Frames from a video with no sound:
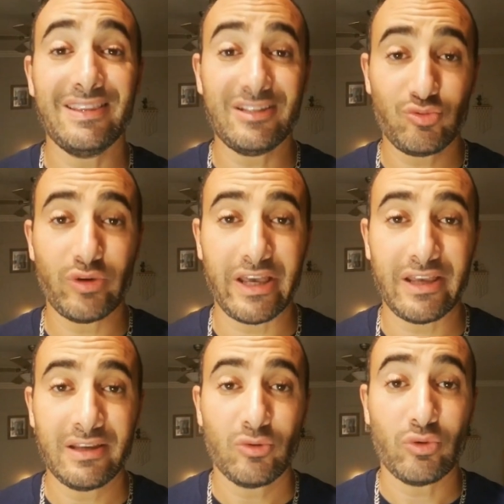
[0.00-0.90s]
this
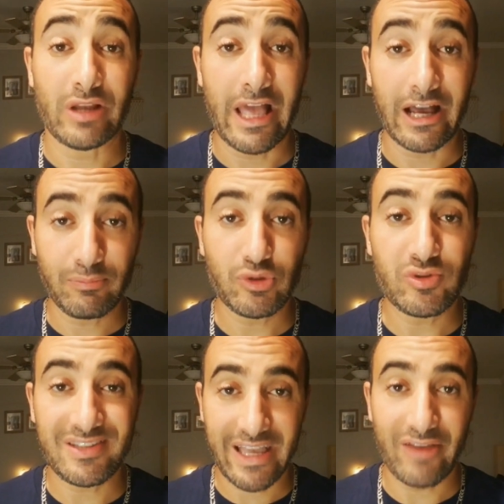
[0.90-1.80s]
way will help you
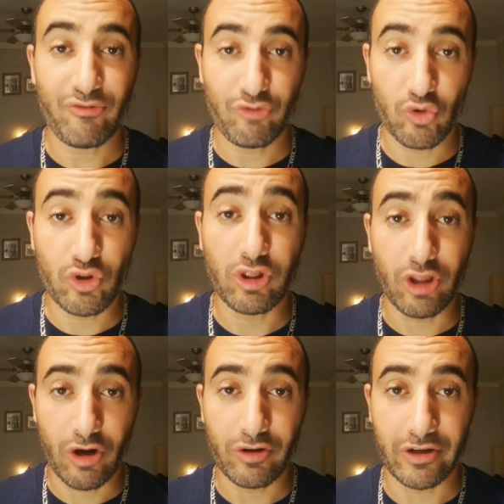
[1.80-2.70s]
stay full
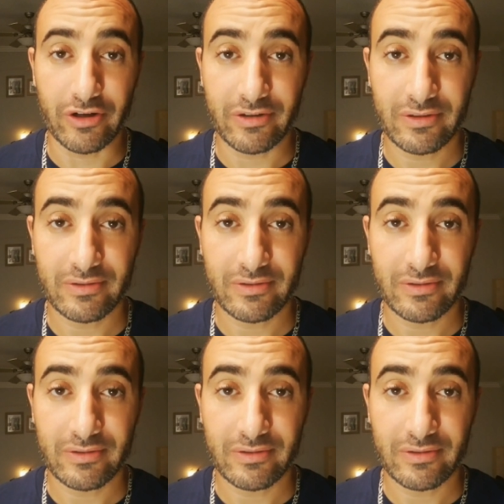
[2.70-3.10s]
longer,